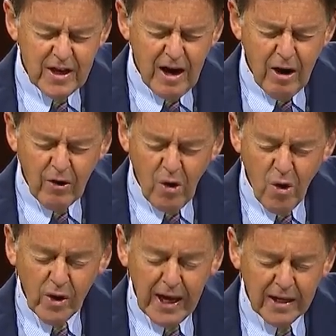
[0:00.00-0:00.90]
our
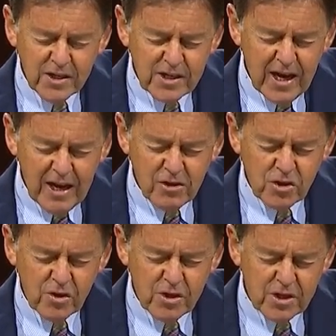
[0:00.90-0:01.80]
longings,
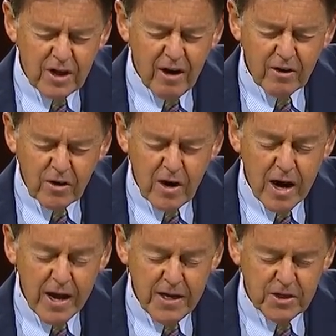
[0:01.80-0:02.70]
answers our
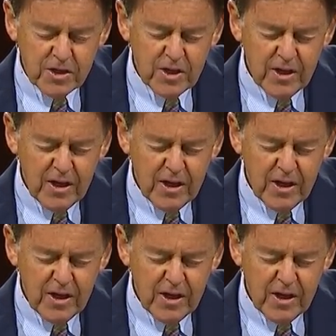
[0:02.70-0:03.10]
cries,